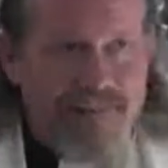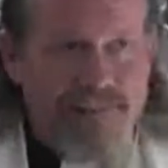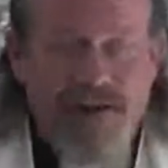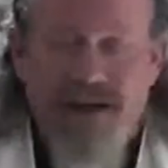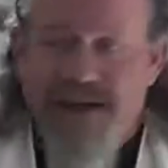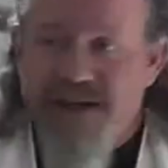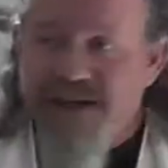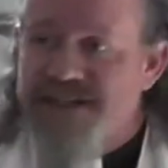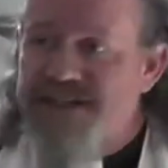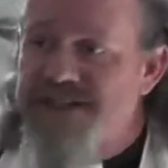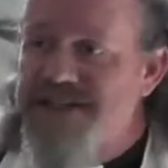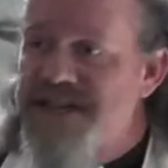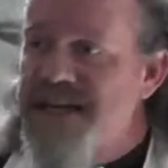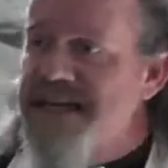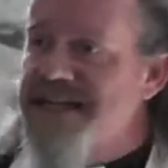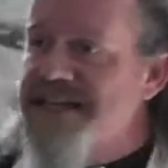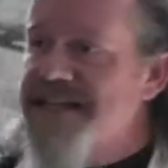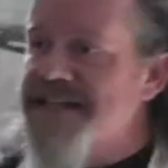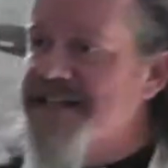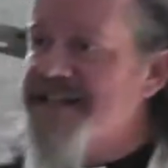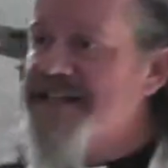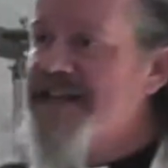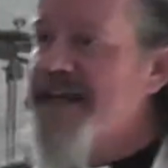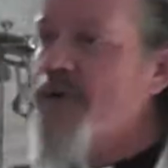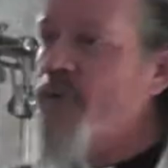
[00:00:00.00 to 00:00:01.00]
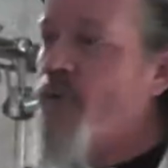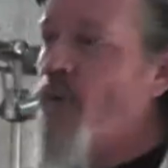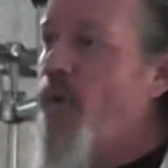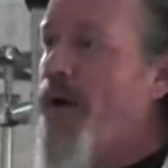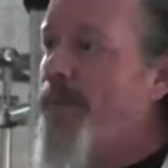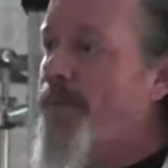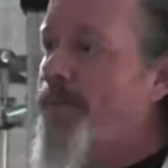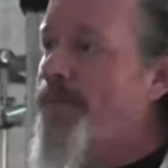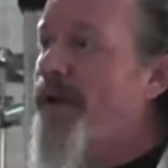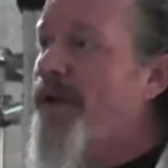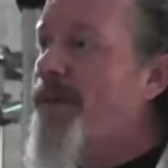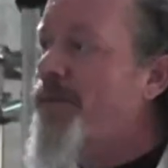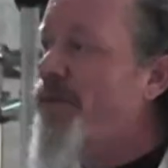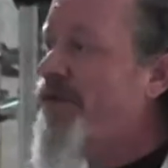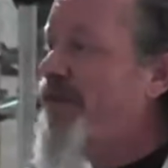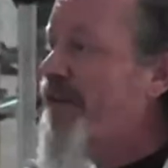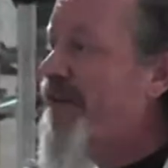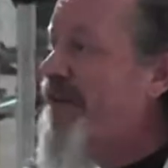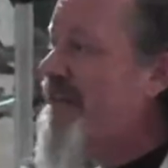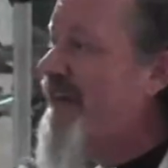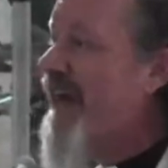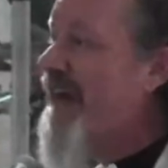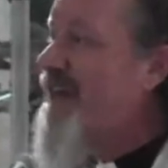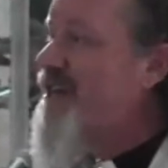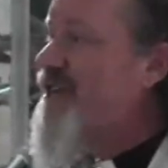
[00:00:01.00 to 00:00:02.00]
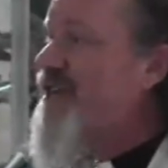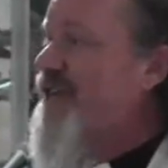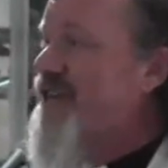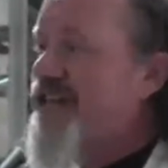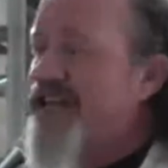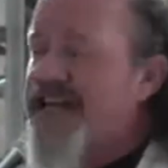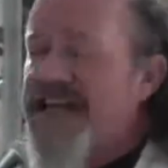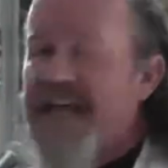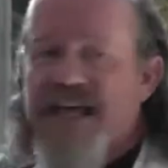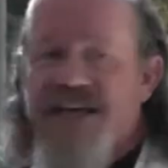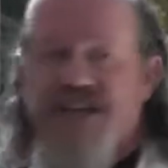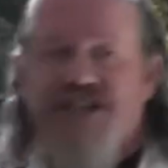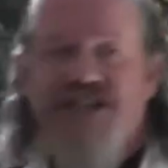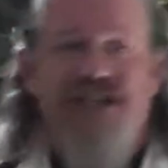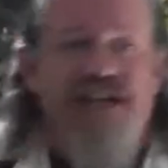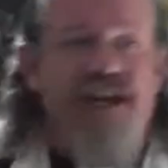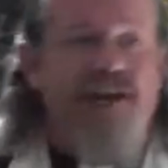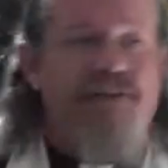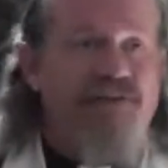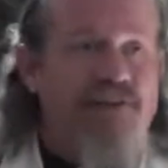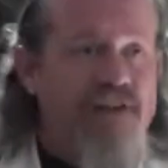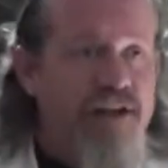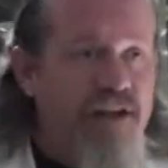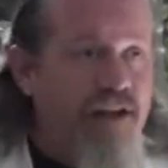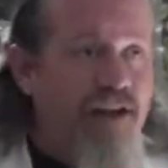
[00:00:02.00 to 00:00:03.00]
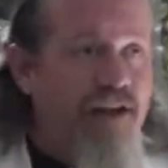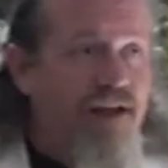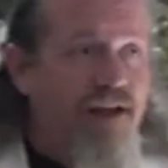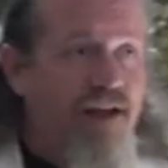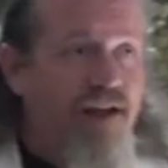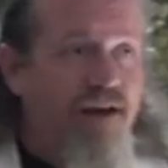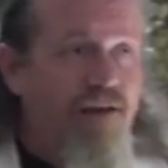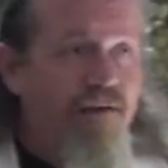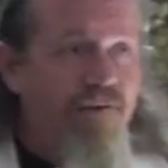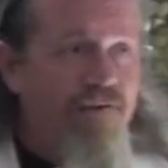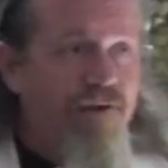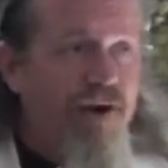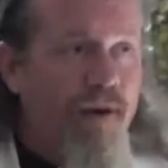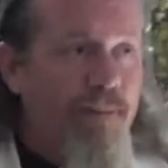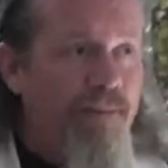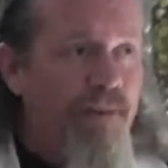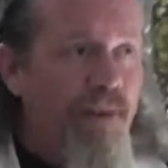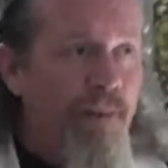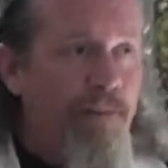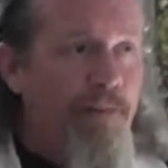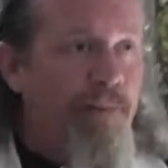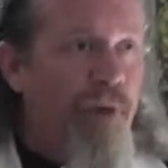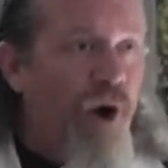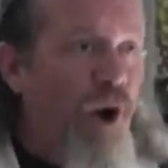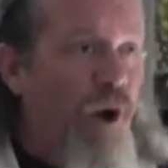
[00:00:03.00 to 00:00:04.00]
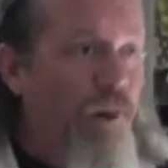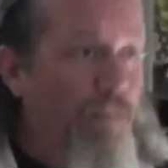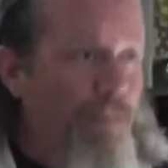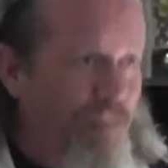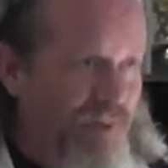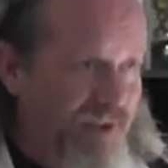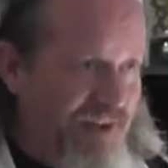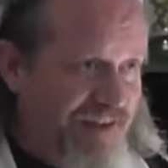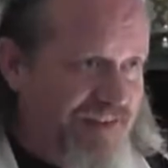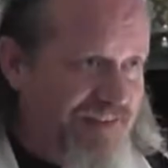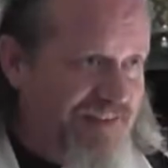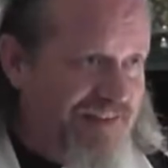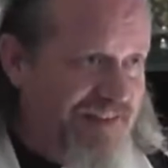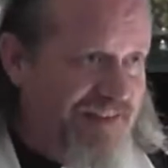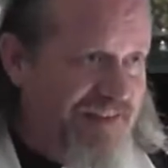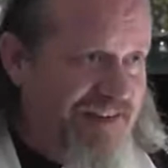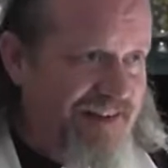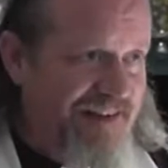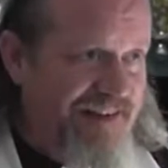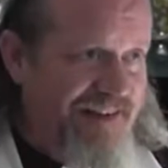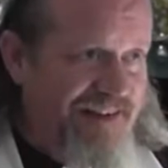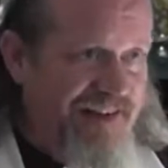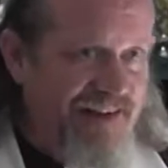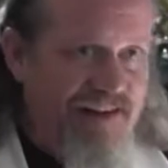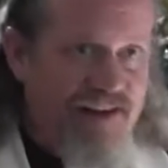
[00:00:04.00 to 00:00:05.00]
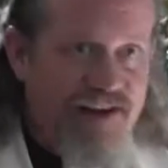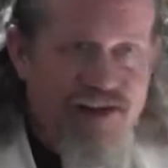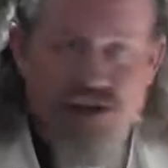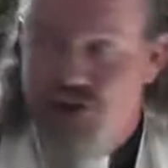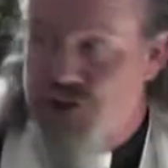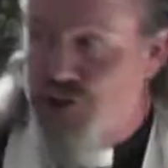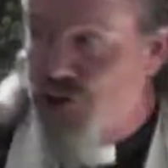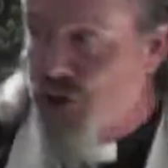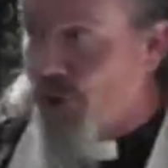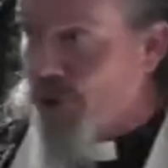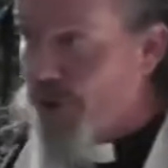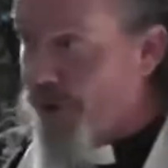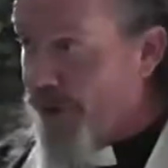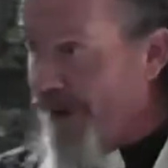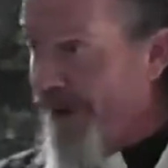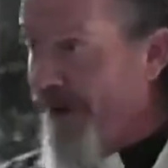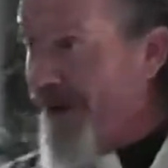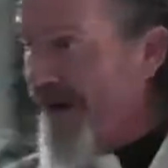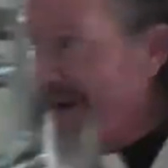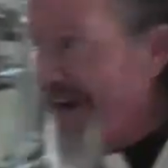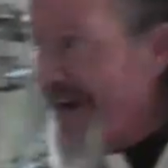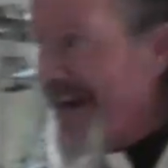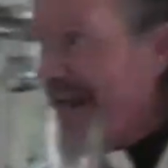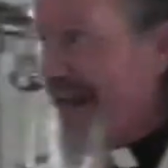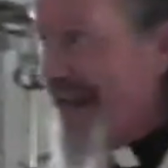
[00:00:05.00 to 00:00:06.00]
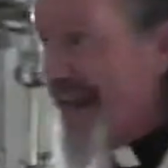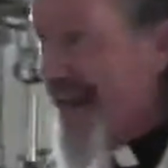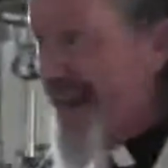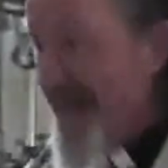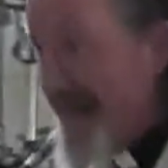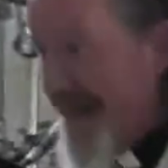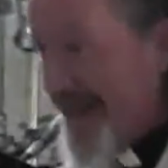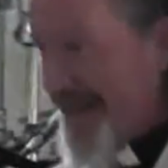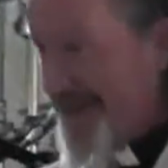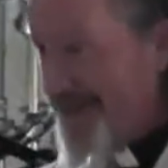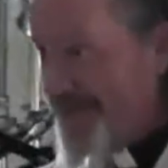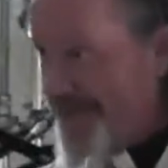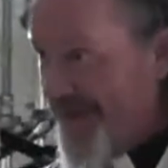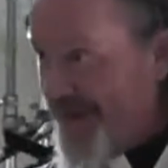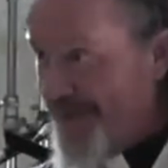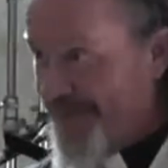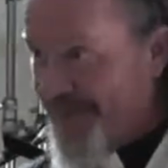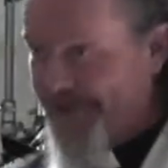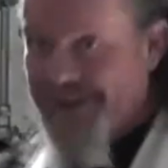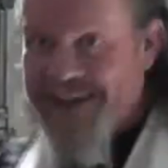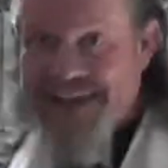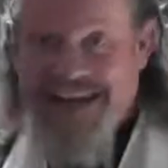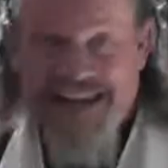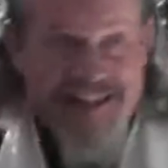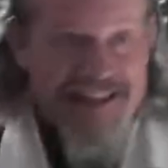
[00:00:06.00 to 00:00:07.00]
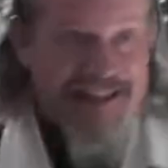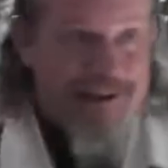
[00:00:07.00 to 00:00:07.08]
Because Jesus didn't want people's attention to get shifted from the purpose. Sure, he healed people, he